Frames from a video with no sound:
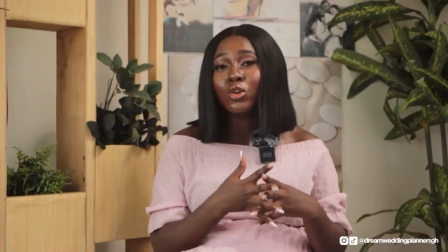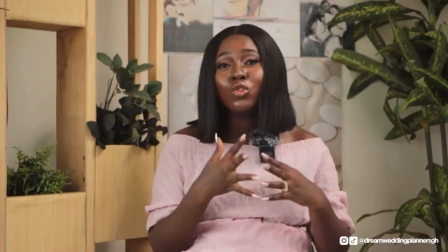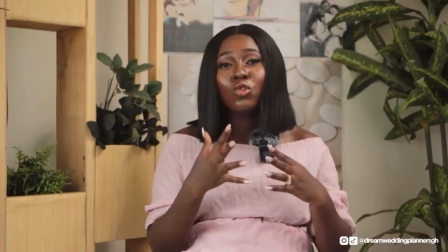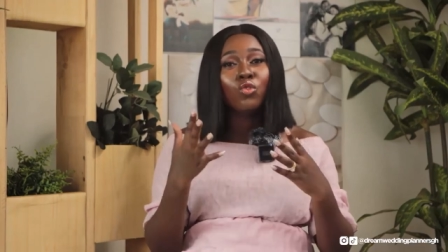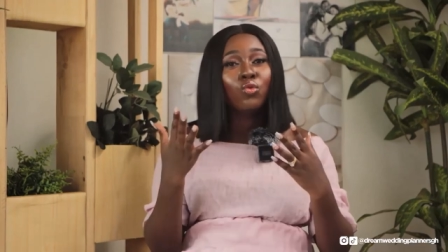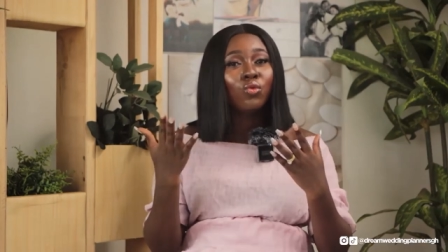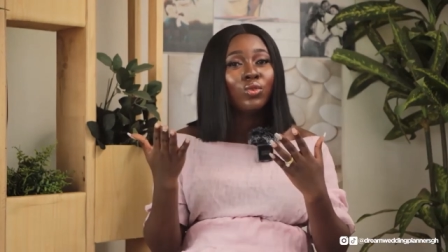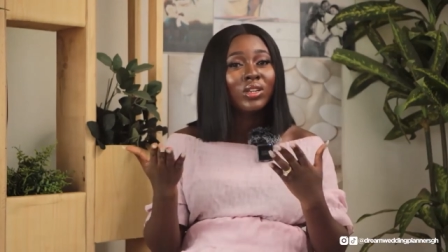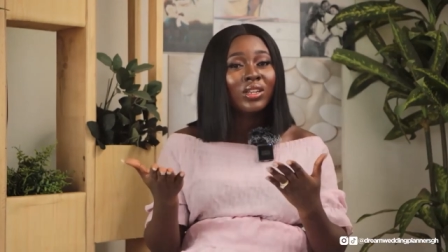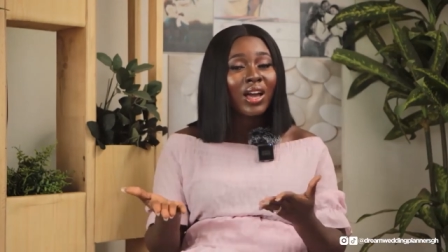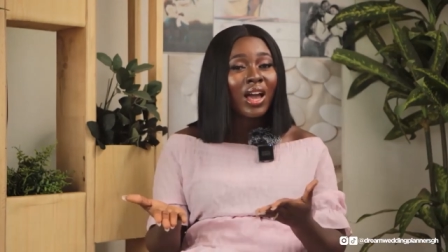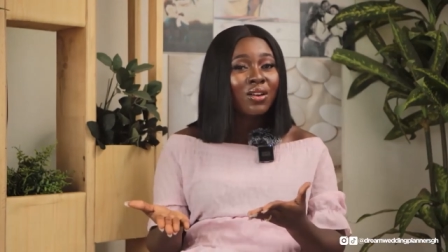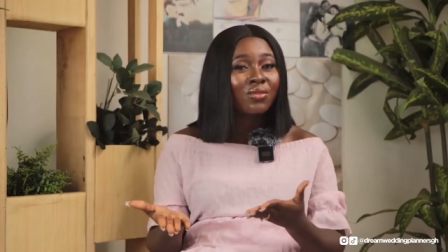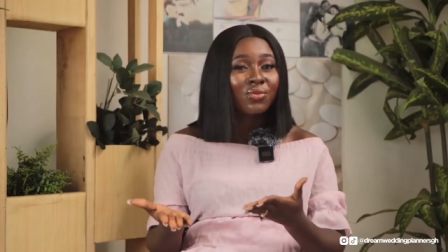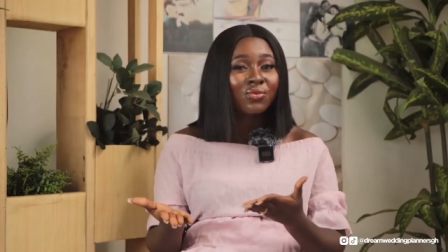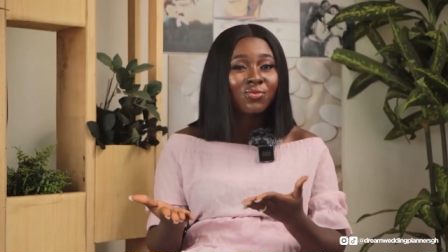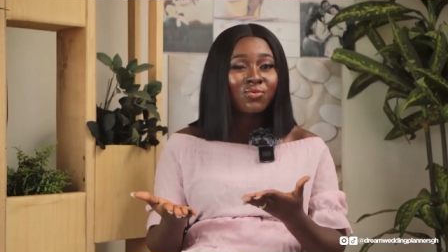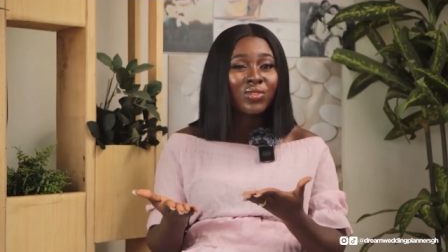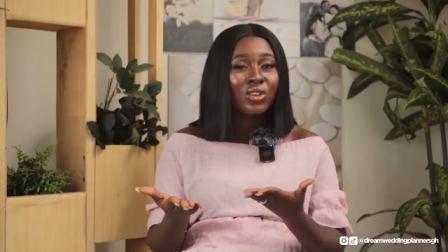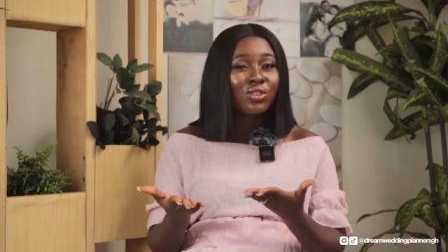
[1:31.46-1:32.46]
Or you would
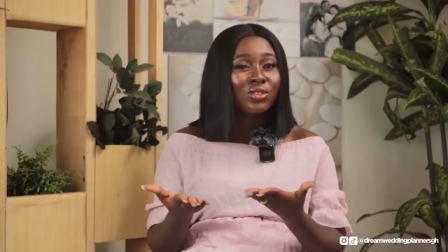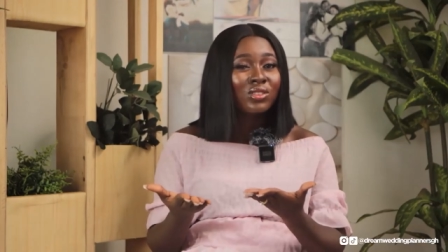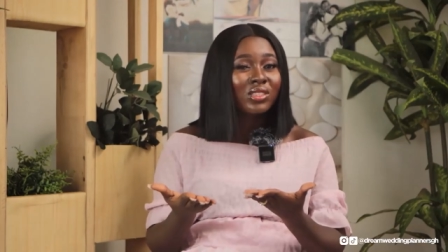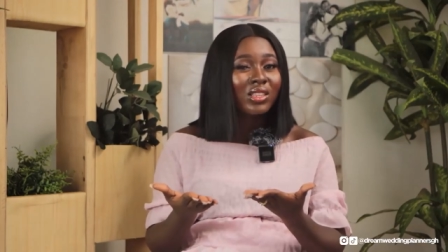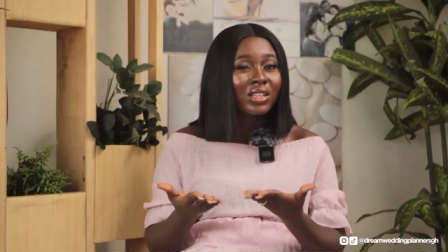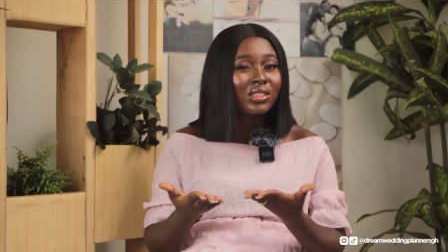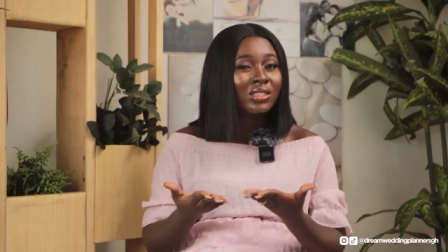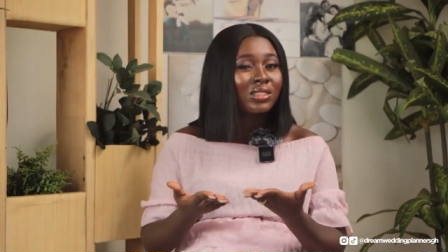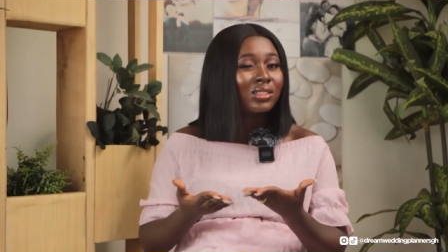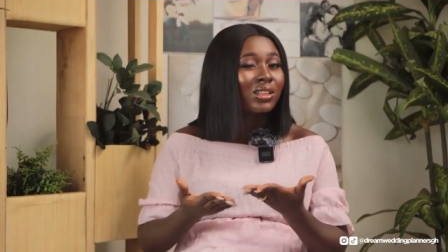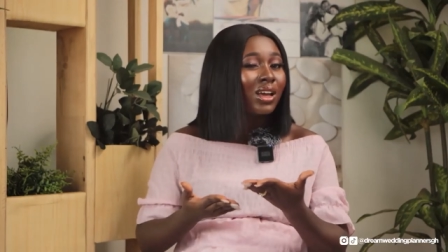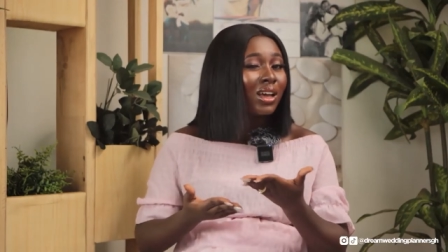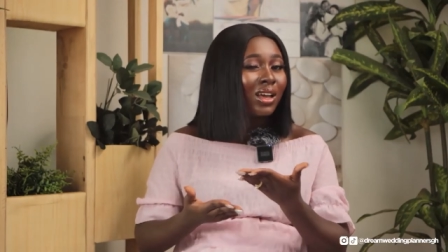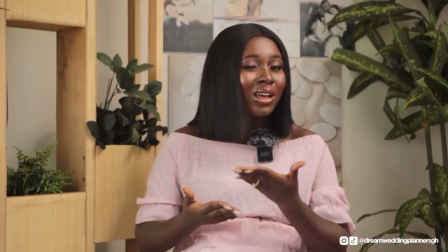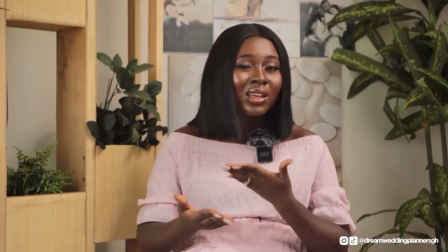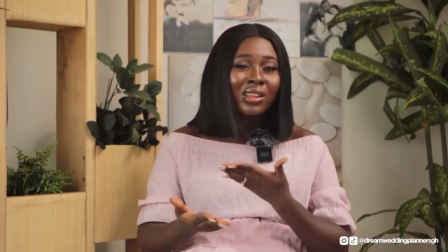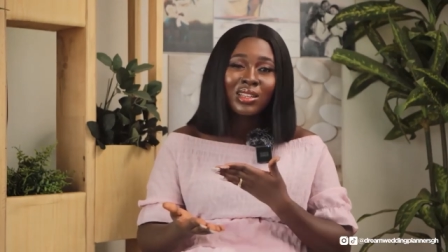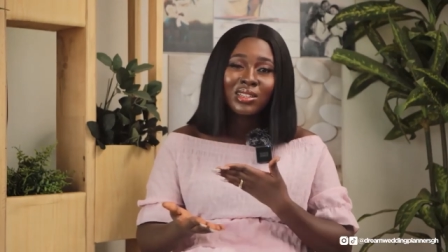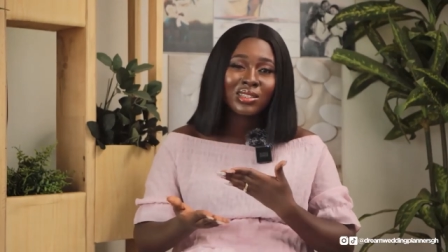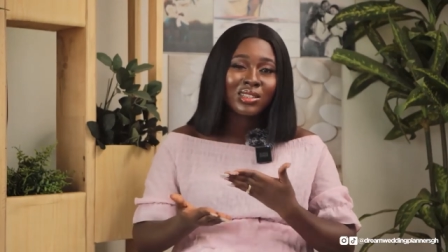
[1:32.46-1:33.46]
have venues that
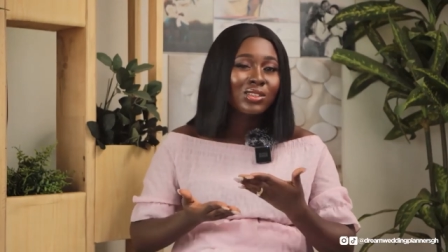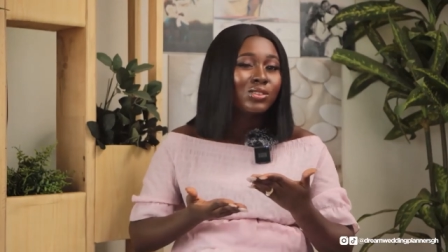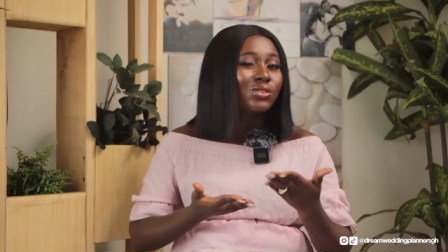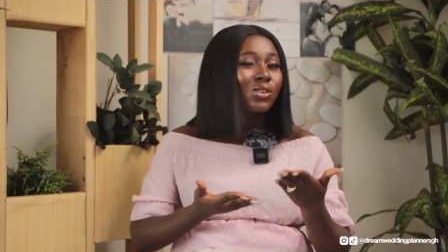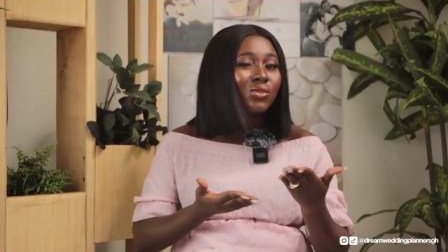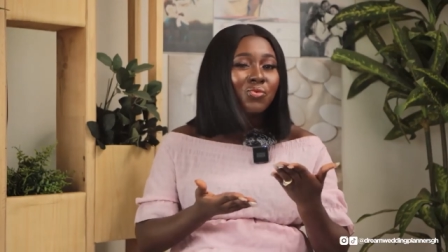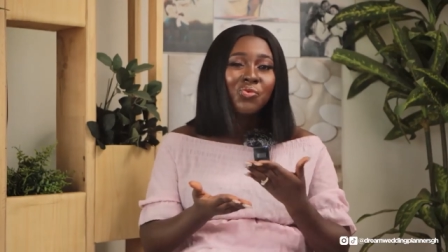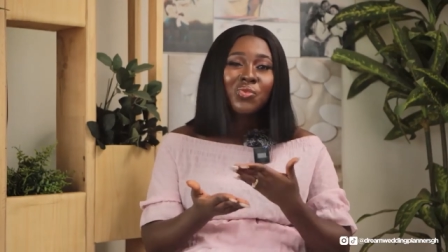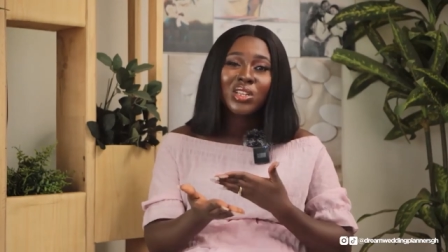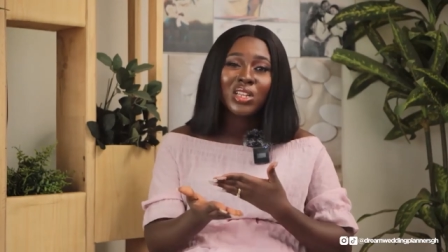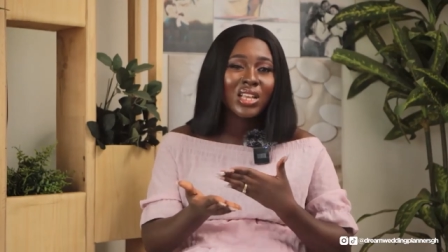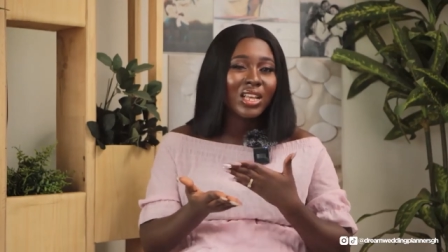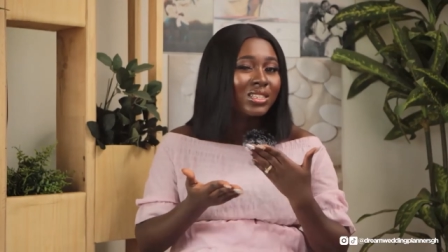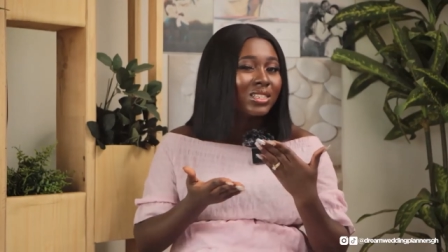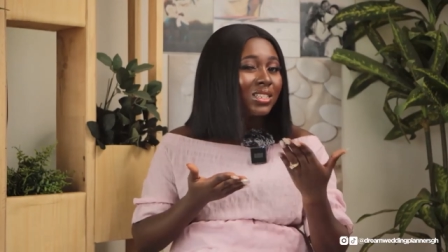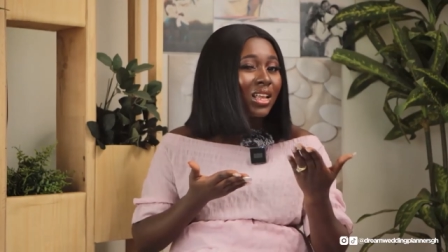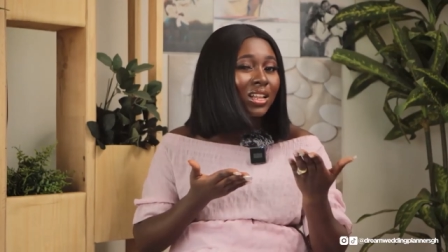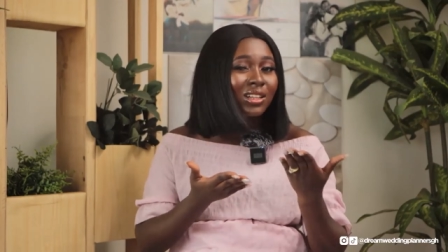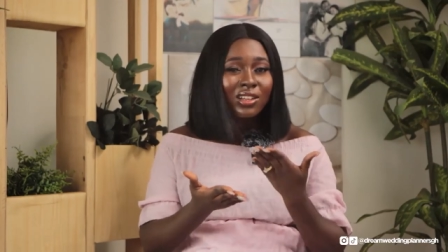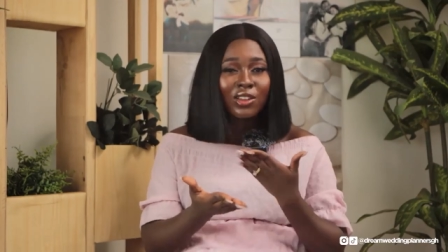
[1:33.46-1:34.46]
honestly it's not really
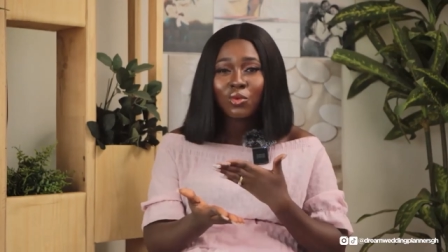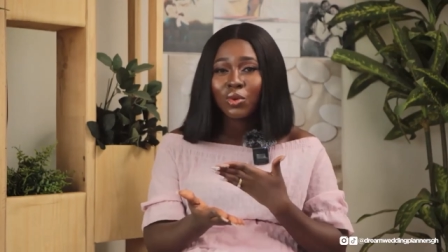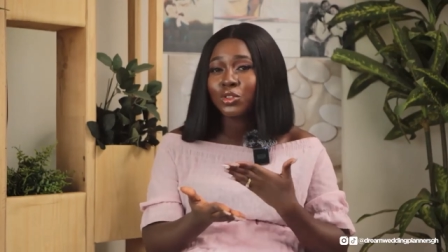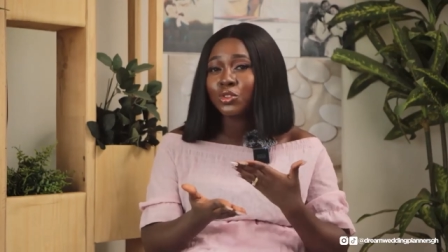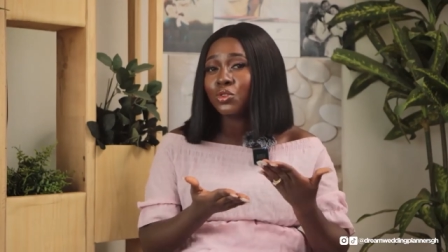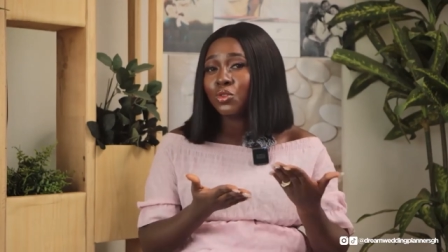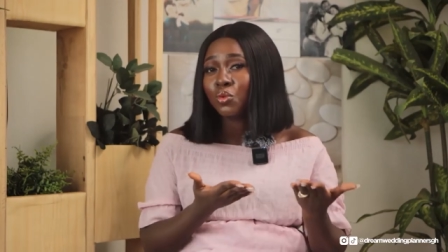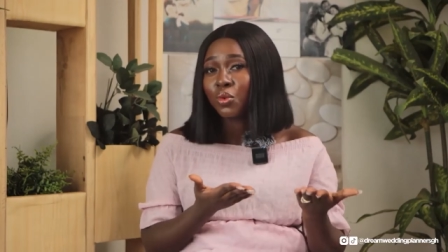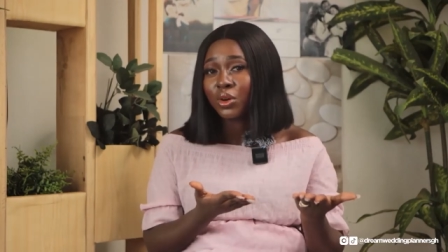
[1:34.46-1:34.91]
exactly what